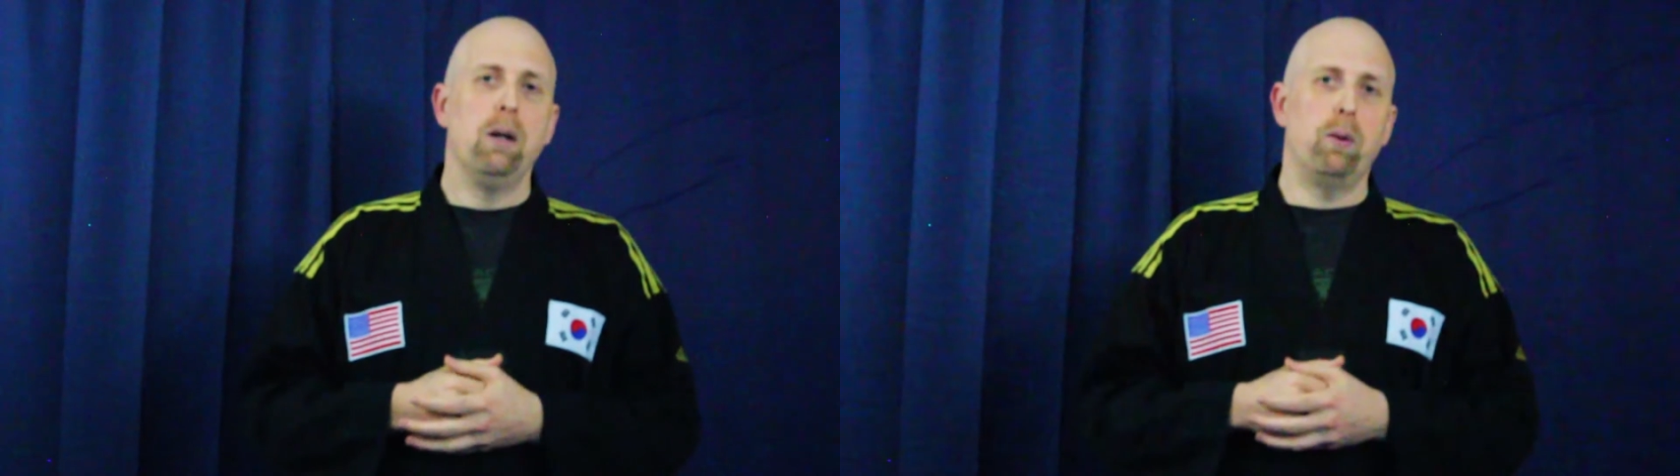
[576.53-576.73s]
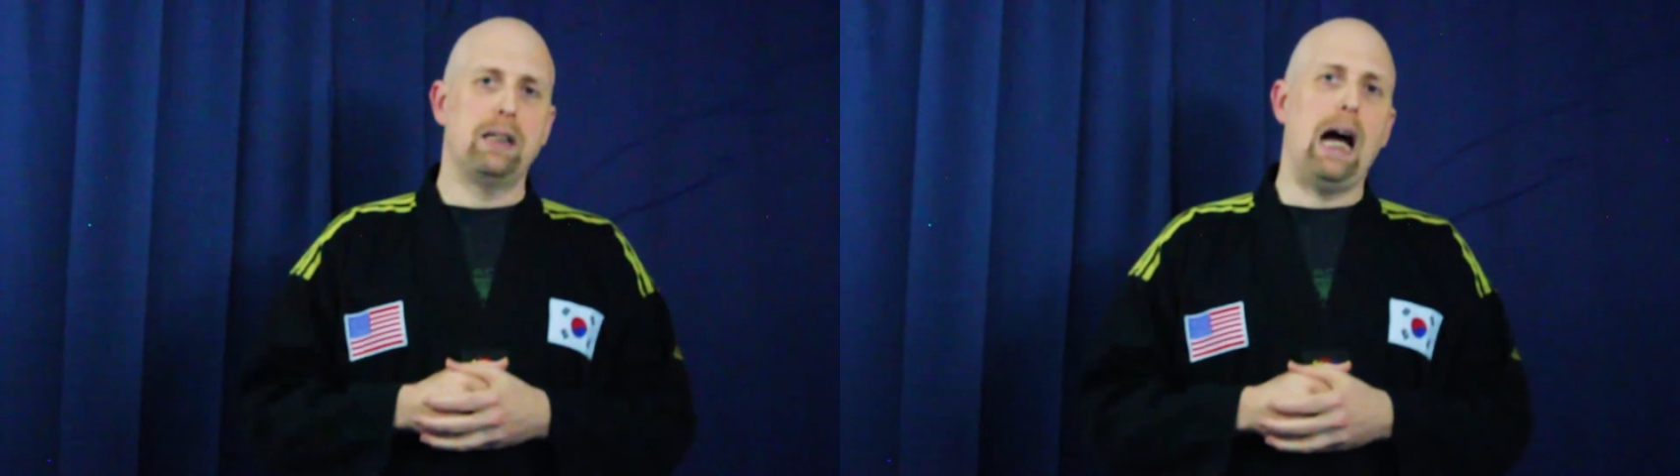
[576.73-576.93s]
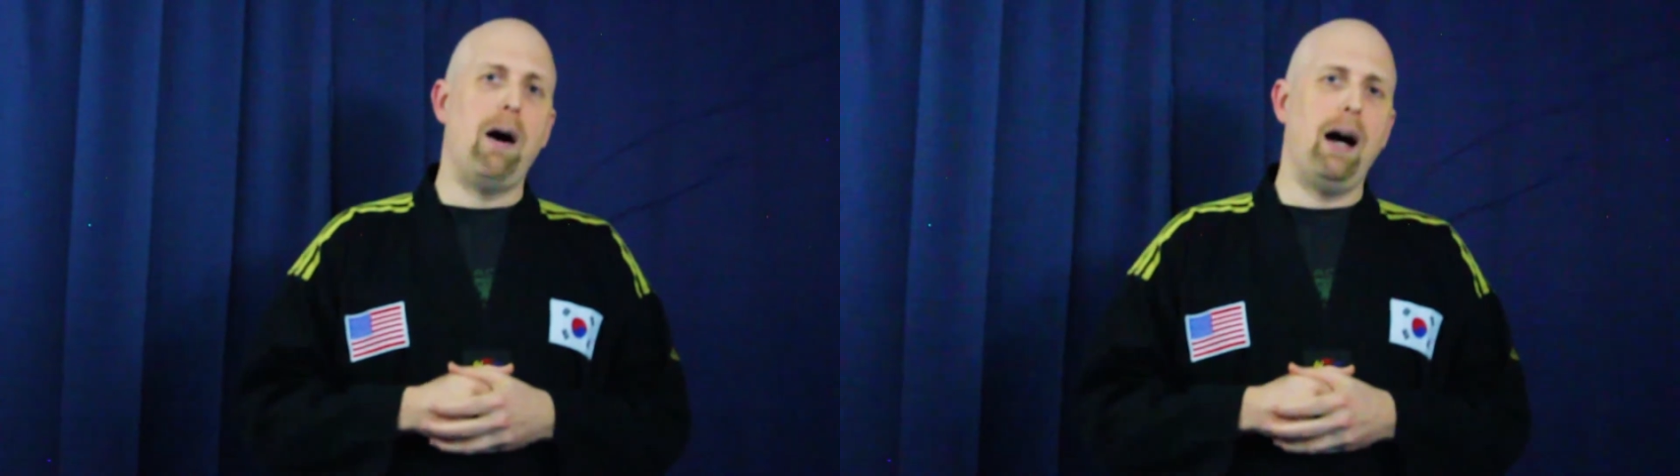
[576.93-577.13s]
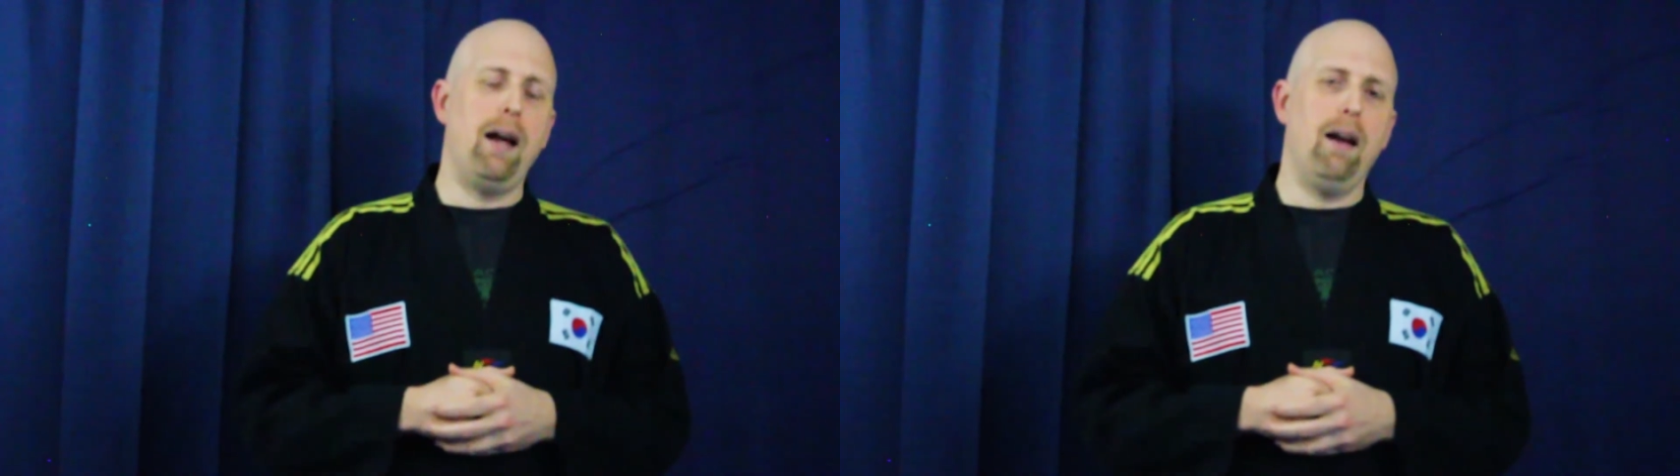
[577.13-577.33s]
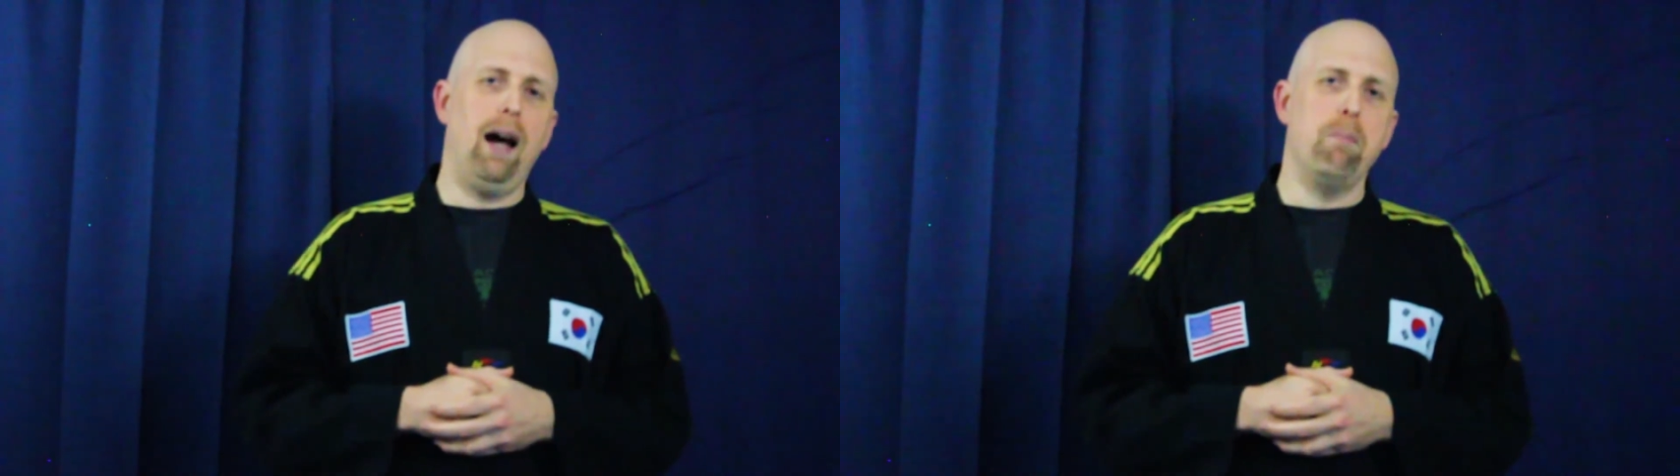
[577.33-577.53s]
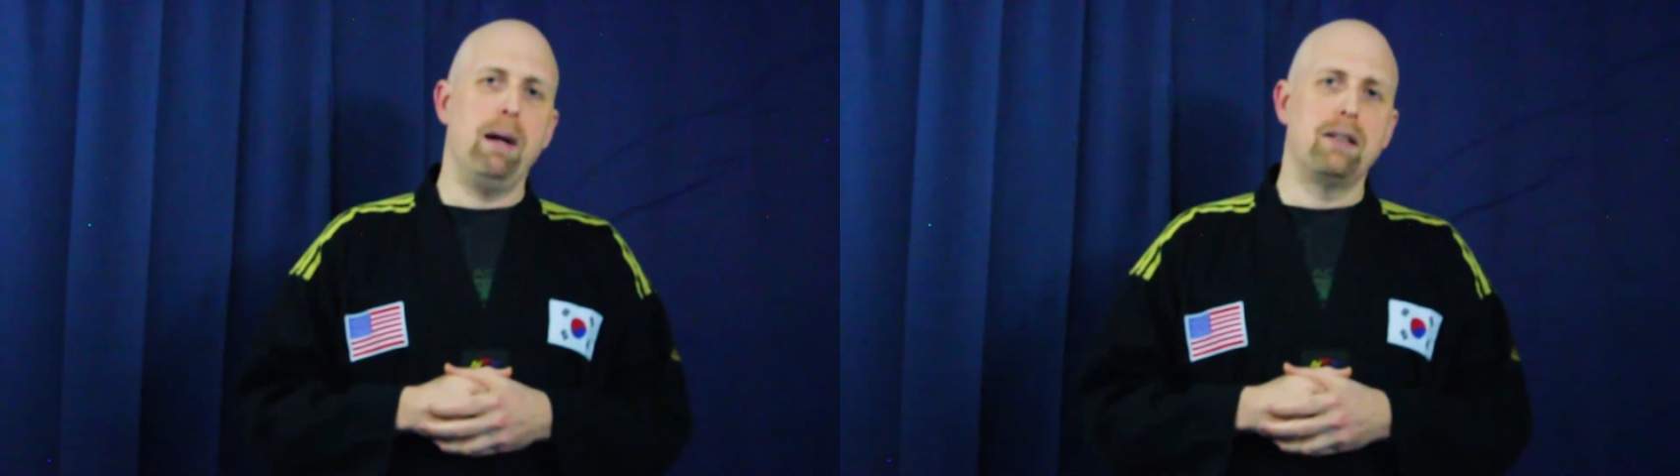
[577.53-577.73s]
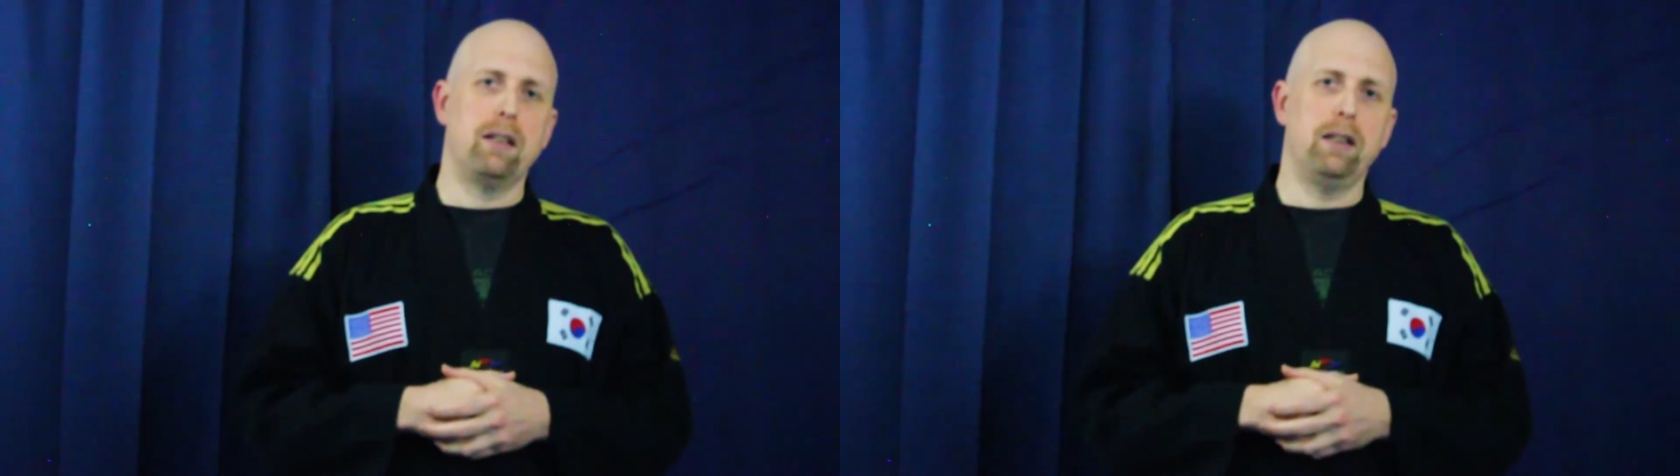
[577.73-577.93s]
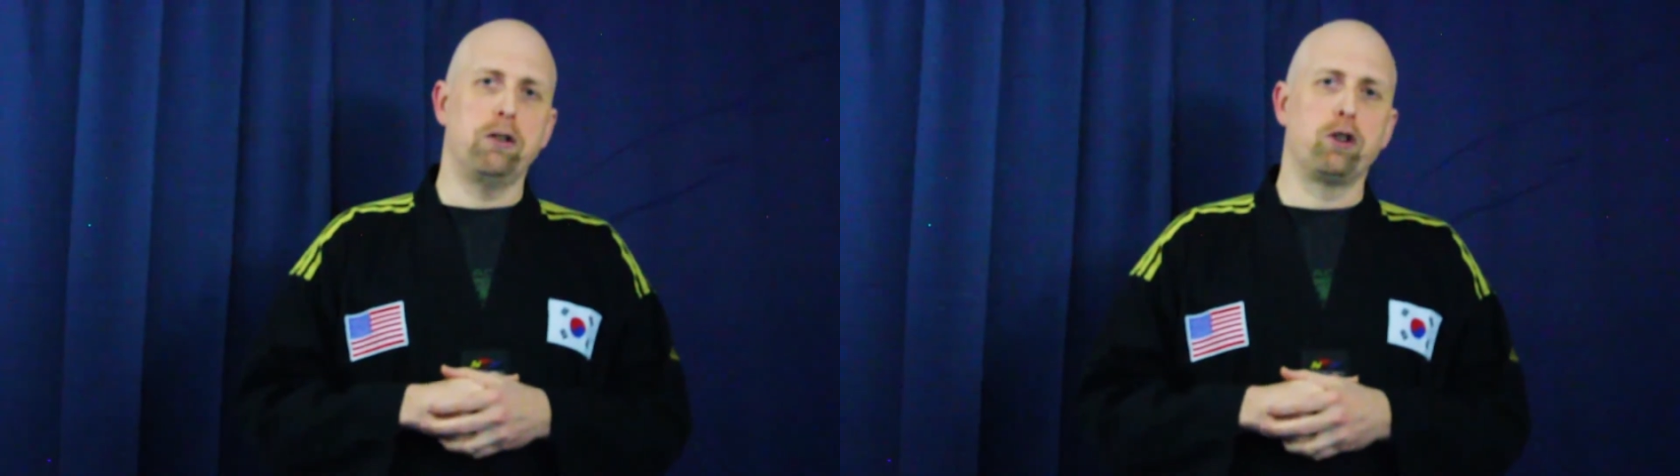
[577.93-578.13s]
was how I
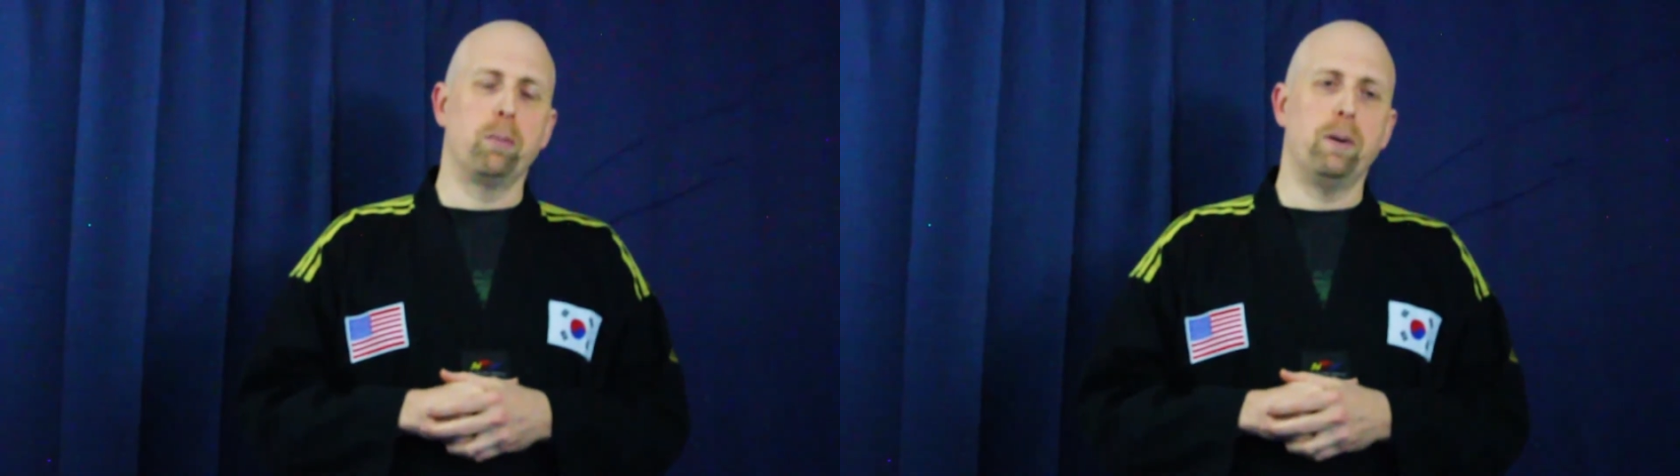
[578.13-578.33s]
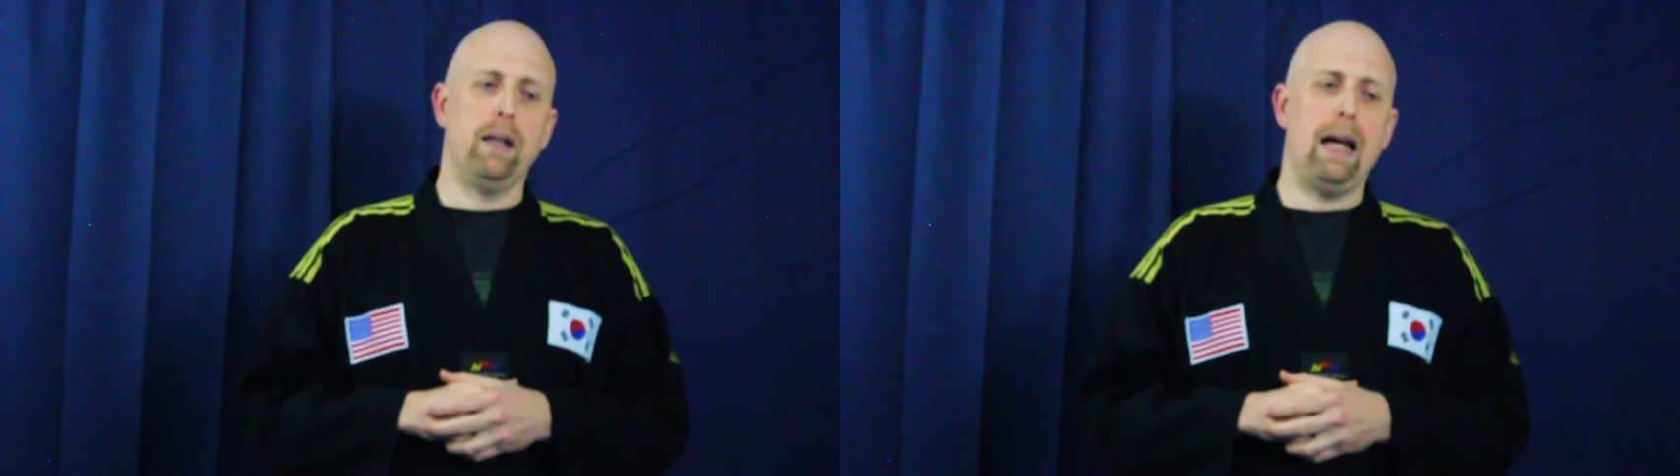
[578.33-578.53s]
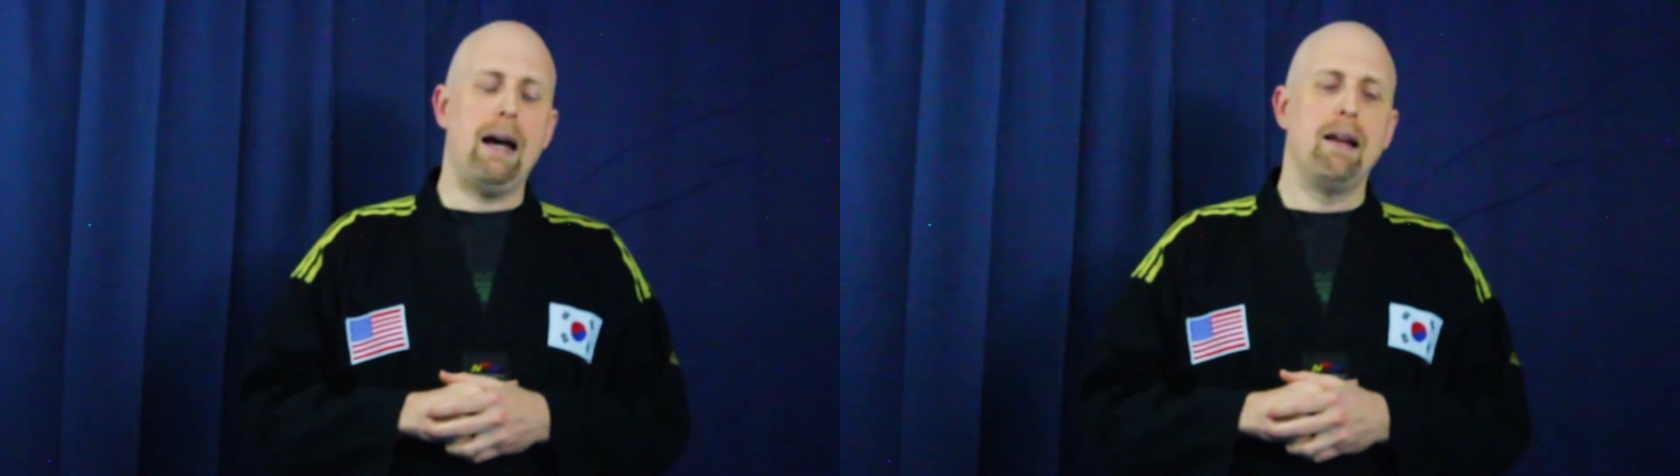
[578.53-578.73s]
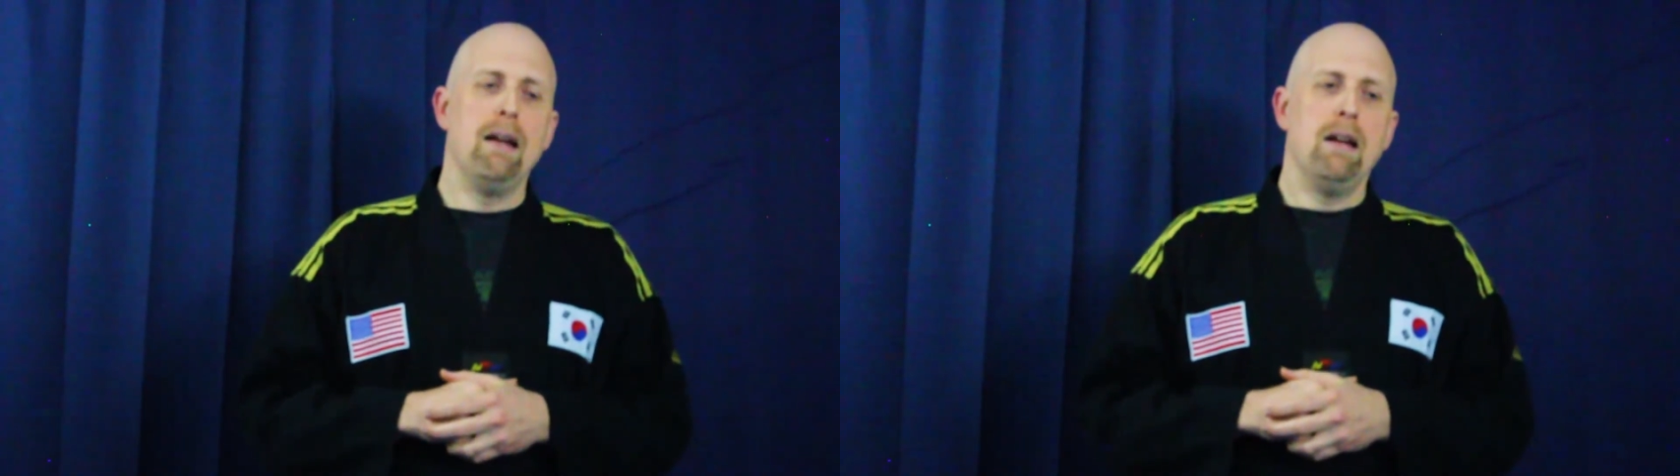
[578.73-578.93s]
basically interpreted that.